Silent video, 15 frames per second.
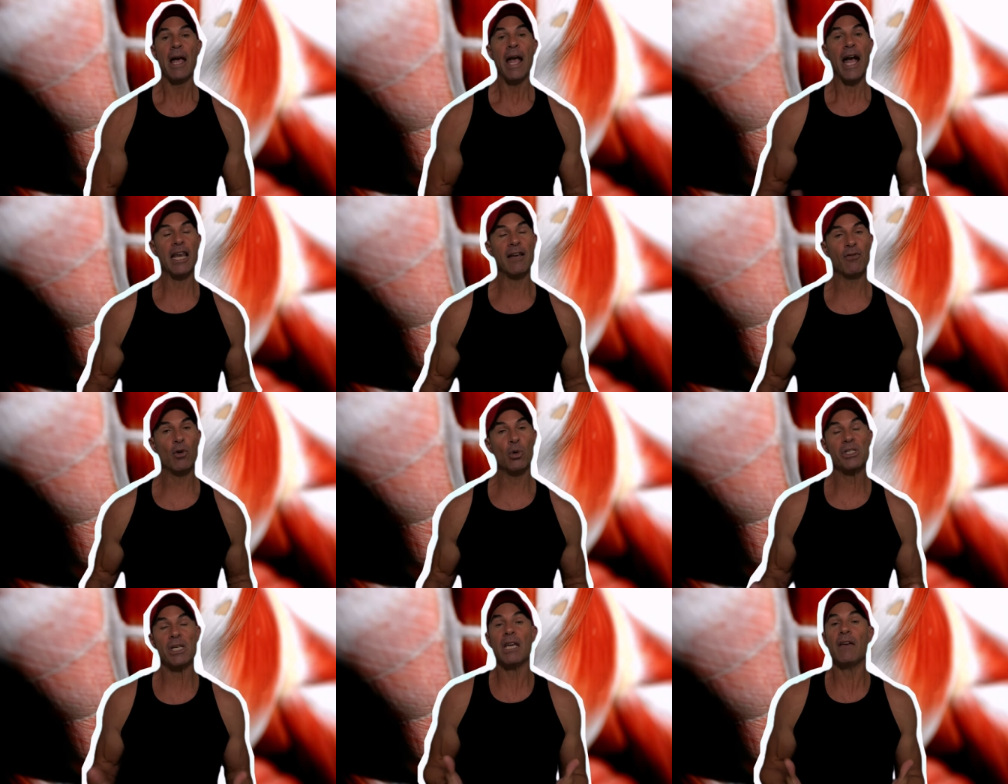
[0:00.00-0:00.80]
And of
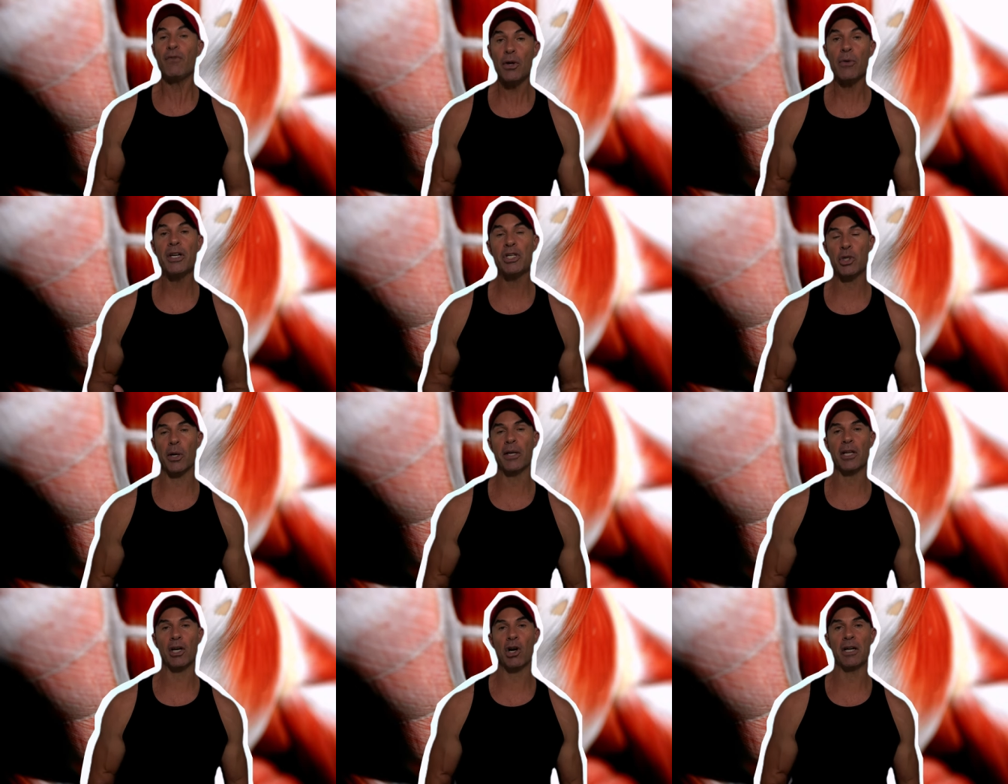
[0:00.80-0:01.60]
course, if you're
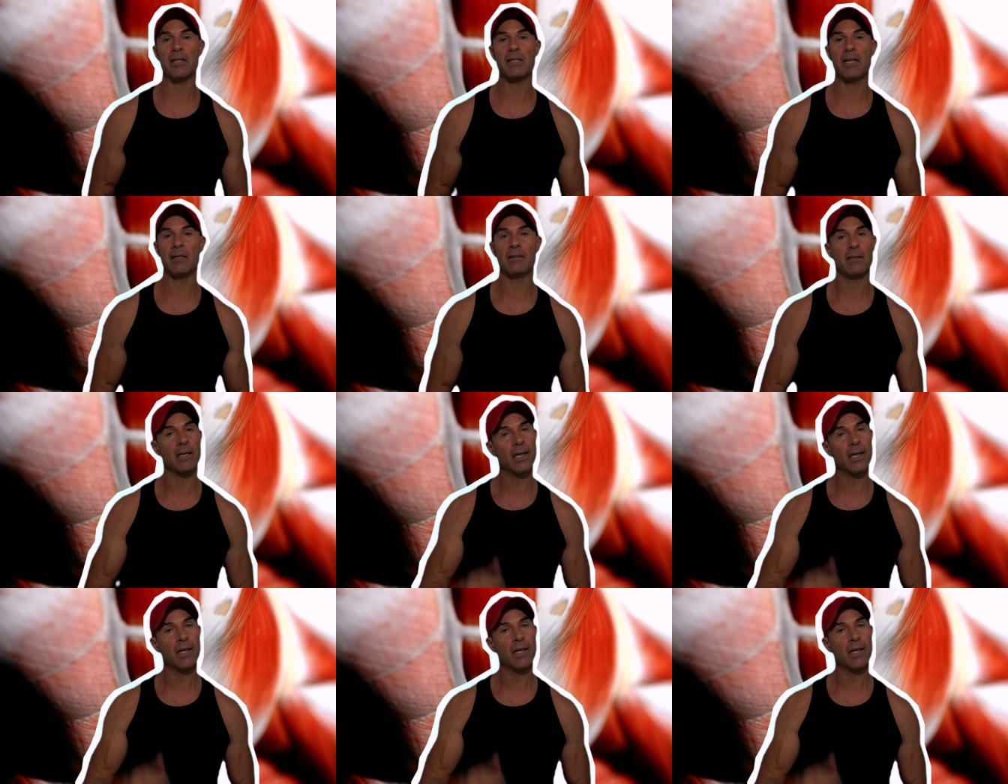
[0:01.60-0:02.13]
enjoying the content,